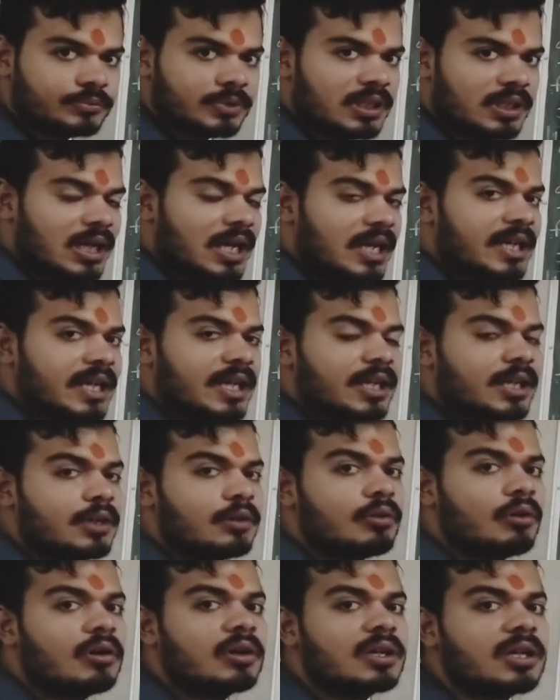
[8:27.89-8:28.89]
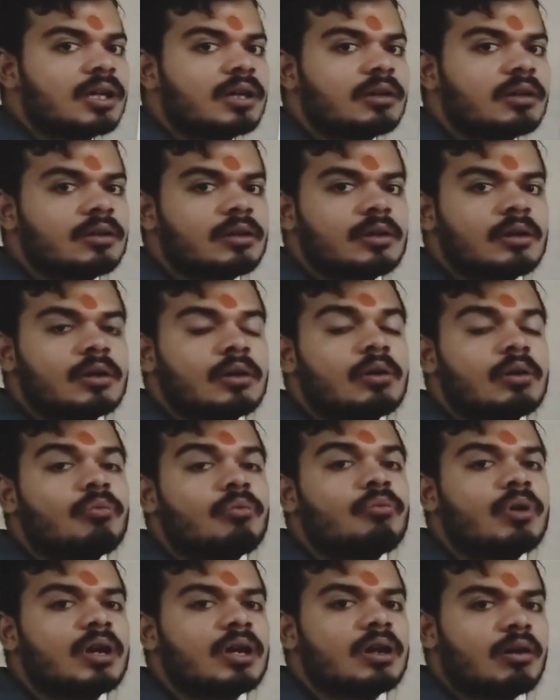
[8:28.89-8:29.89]
Lichen is not a
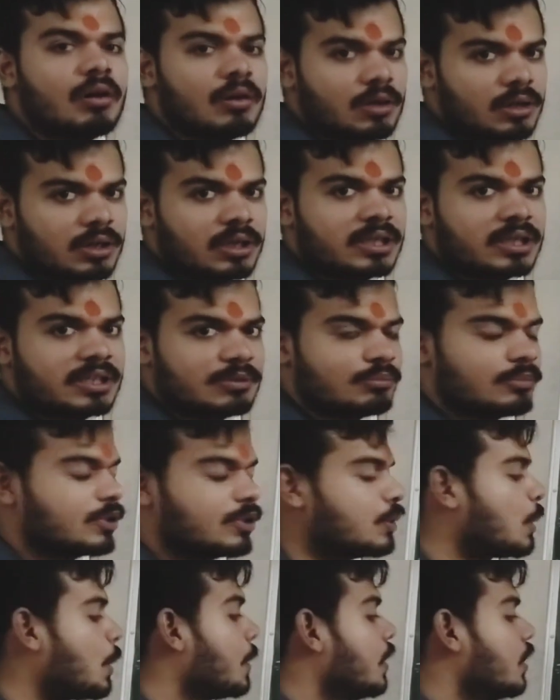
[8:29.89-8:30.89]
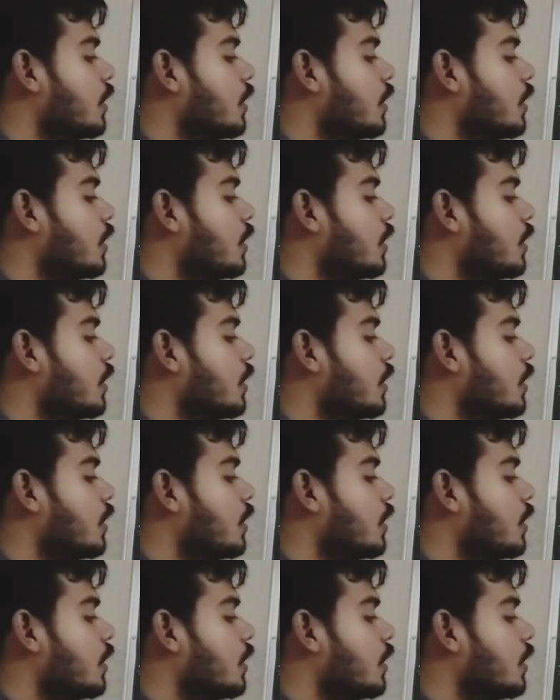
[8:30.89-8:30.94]
one organism.